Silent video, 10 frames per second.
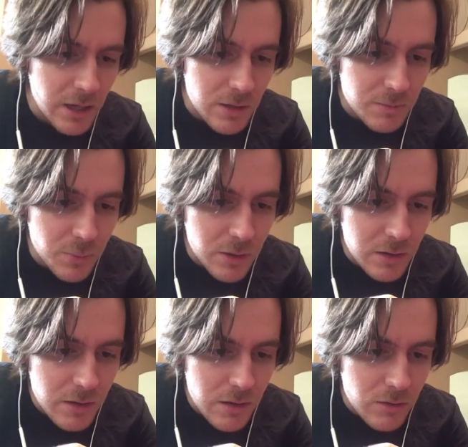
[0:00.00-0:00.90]
Put
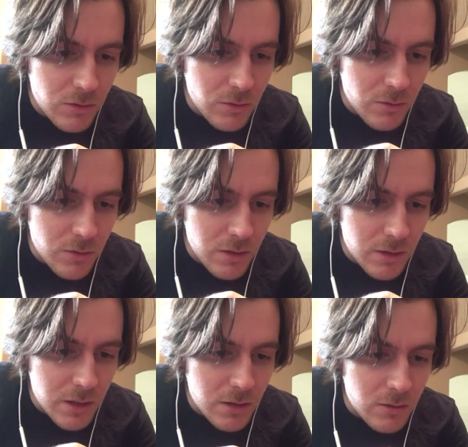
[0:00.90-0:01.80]
this through the
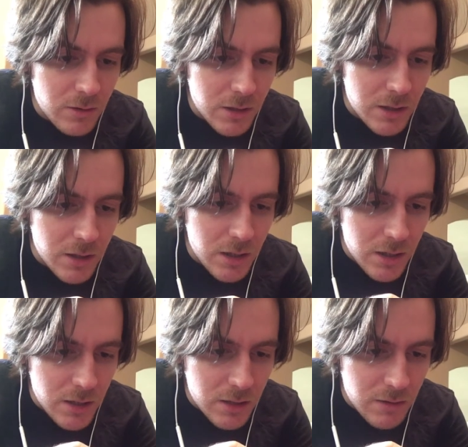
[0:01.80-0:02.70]
needle
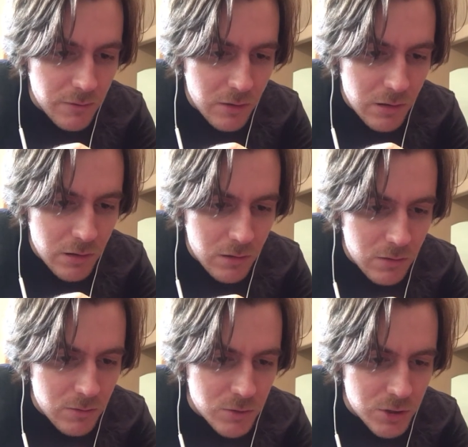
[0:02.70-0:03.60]
ever
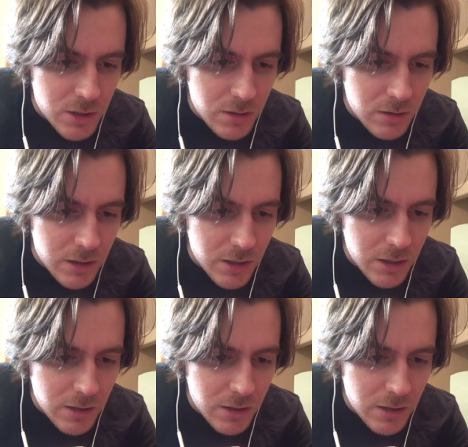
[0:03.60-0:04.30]
so gently.